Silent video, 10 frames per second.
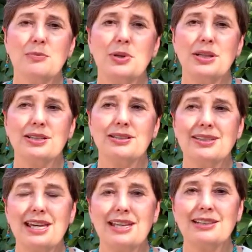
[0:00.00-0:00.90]
But
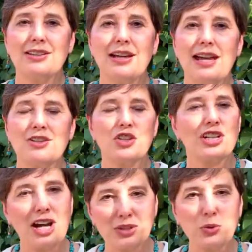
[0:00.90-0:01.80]
then, as she
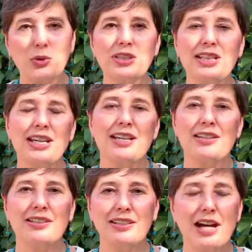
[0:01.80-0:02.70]
got toward the
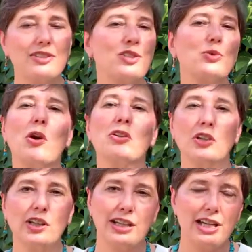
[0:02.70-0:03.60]
end, got
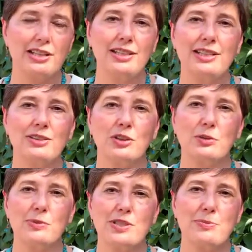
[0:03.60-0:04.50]
stronger again in her
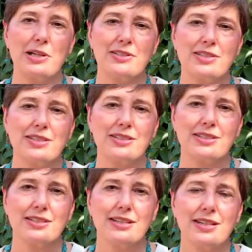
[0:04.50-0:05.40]

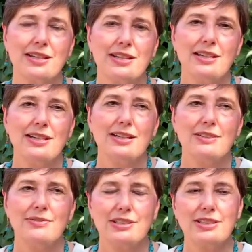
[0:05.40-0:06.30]
responses.
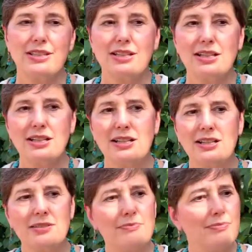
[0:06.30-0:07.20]
Was,
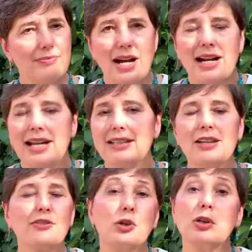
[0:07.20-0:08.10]
um, I had
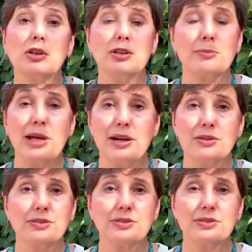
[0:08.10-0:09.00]
never heard
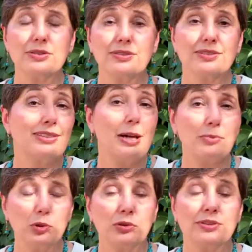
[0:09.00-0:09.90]
about
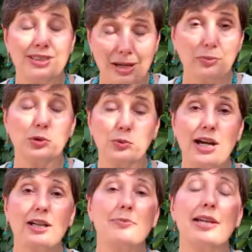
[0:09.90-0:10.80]
Temple, Temple
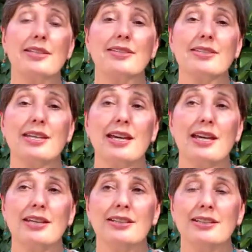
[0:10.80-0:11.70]
recommends.
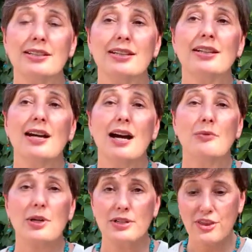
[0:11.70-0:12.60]
And I
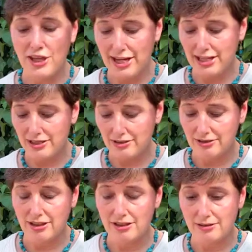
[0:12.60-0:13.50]
want to thank
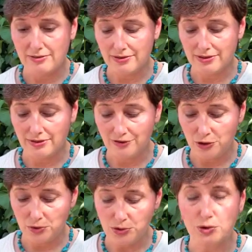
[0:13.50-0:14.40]
uh, the
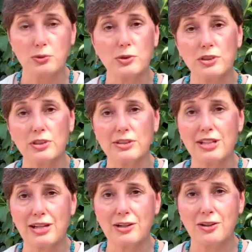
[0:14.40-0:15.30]
folks who were
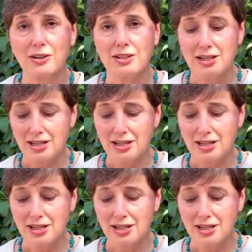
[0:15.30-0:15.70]
there,